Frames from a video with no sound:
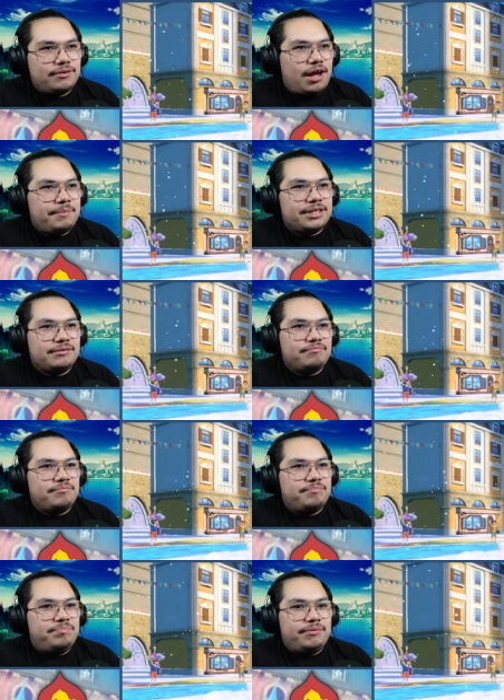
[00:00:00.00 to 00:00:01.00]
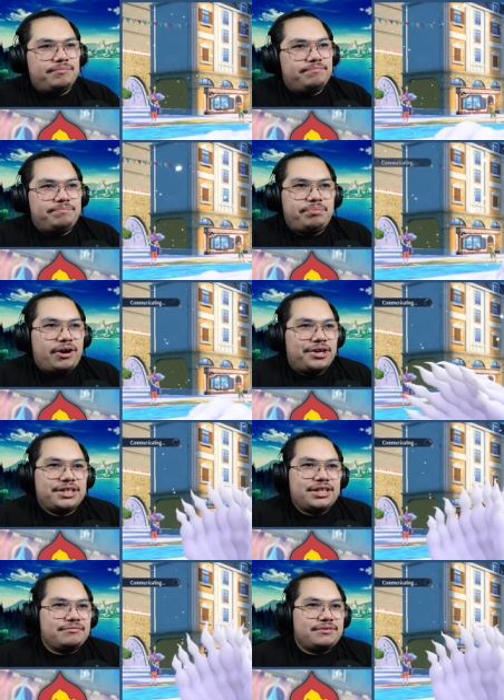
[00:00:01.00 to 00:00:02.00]
I mean,
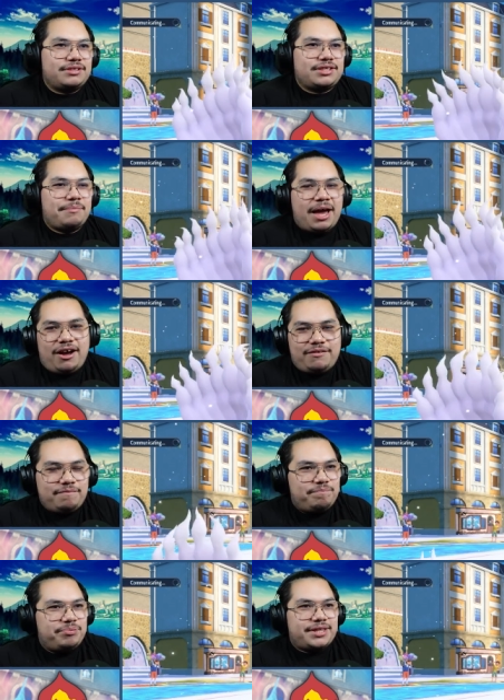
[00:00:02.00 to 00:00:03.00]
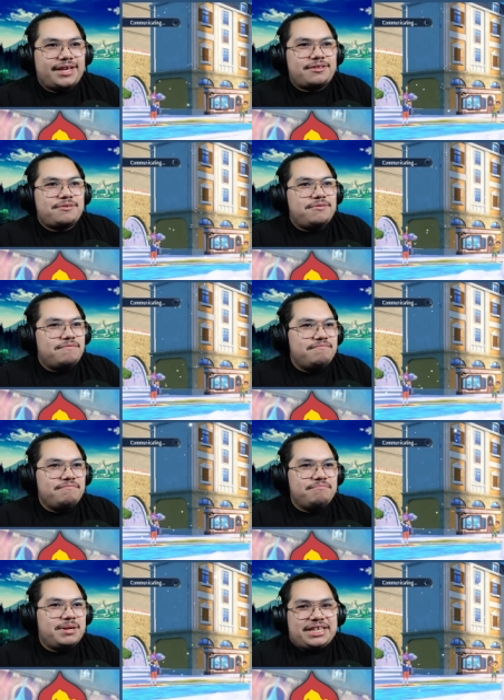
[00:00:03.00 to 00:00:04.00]
barring a somehow potential
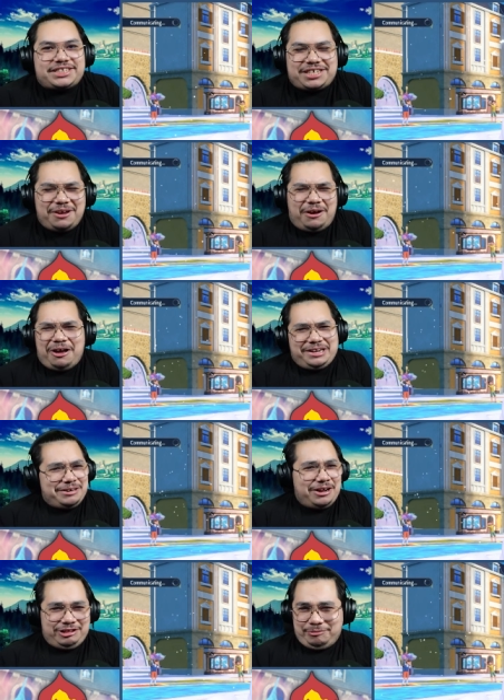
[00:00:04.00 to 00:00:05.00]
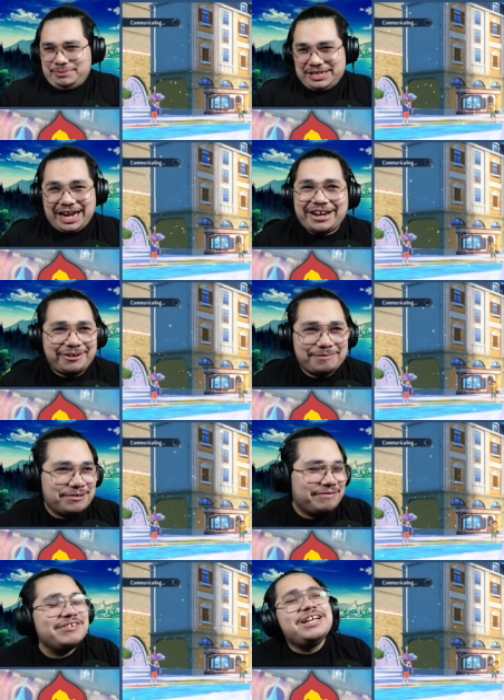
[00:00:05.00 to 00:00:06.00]
miss on a one hundred percent accurate
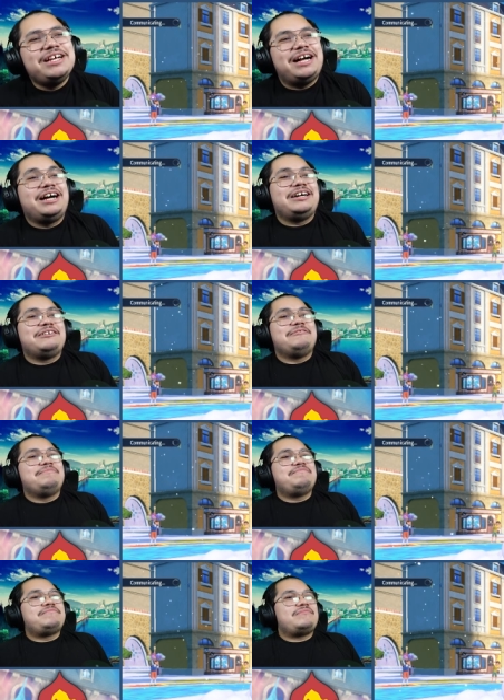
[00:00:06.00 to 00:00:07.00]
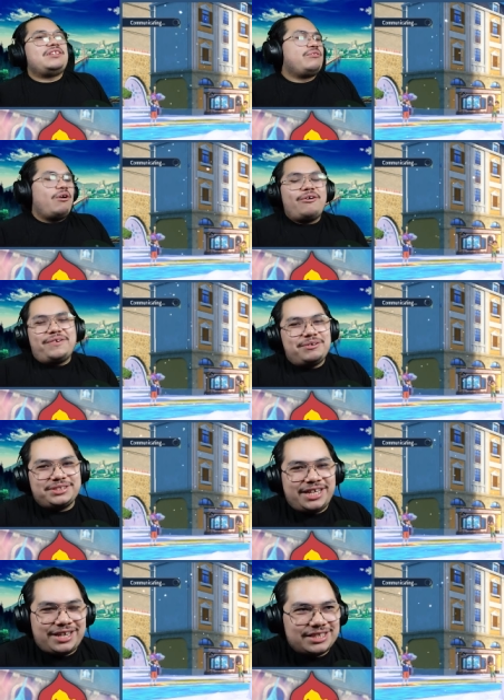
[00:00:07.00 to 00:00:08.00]
move, um, the Aurora Veil
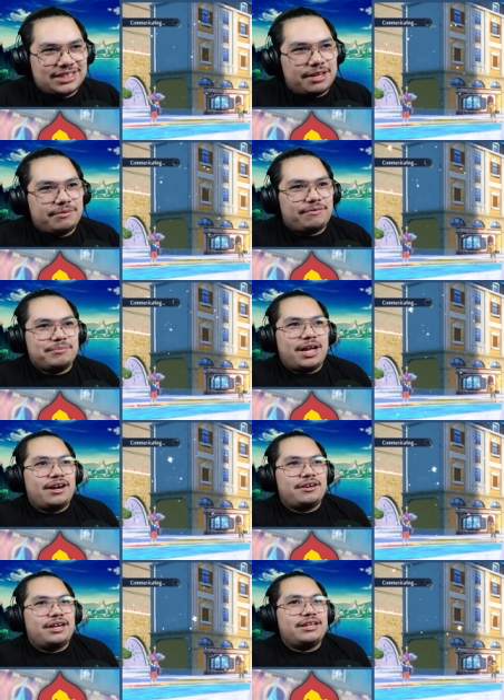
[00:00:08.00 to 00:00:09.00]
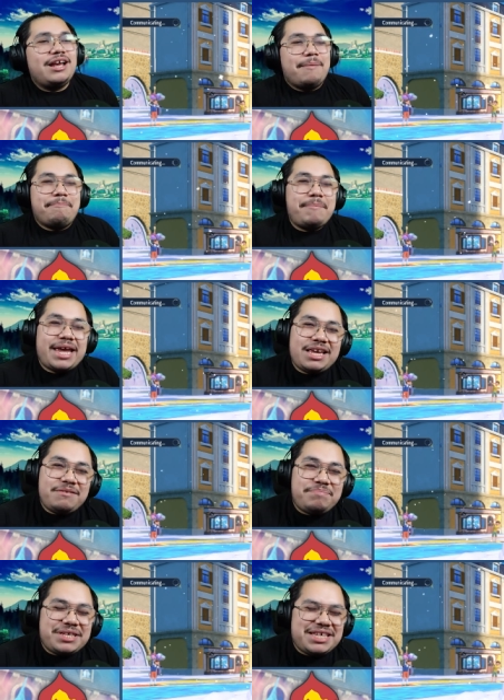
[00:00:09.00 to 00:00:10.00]
was not going to save us from the Iron Head.
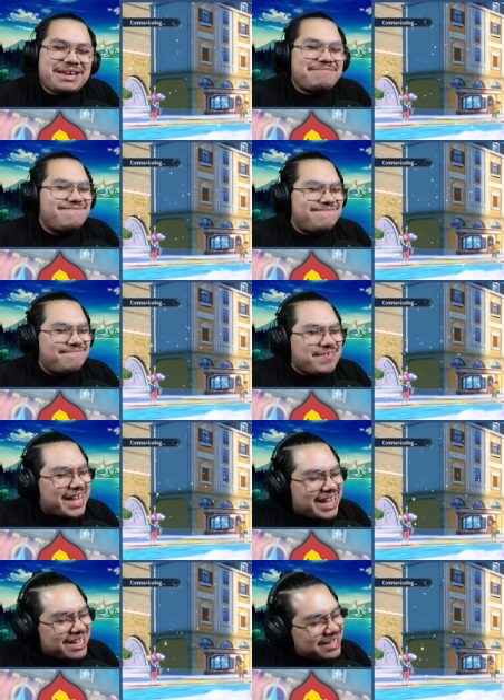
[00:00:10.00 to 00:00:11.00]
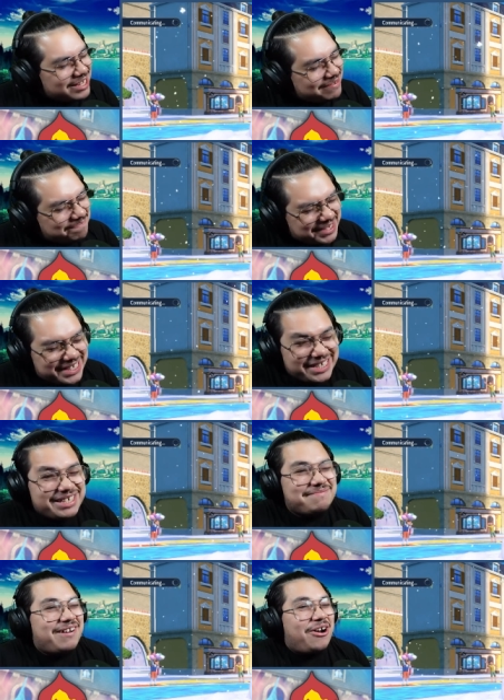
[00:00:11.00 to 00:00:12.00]
Maybe,
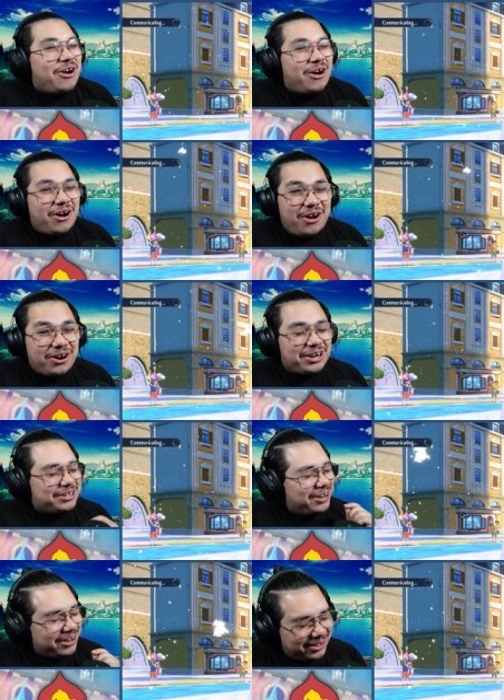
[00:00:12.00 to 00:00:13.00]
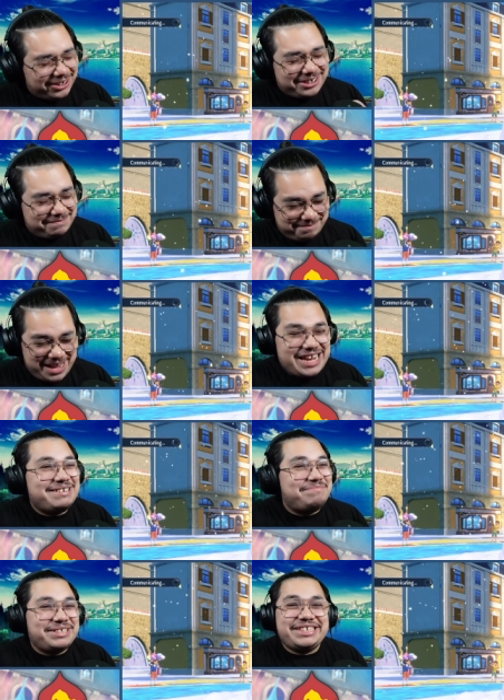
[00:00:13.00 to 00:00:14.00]
maybe, hard, hard,
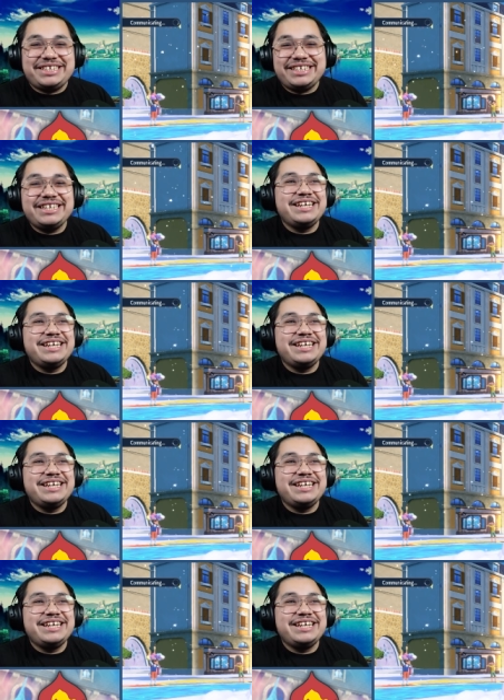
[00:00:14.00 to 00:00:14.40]
maybe,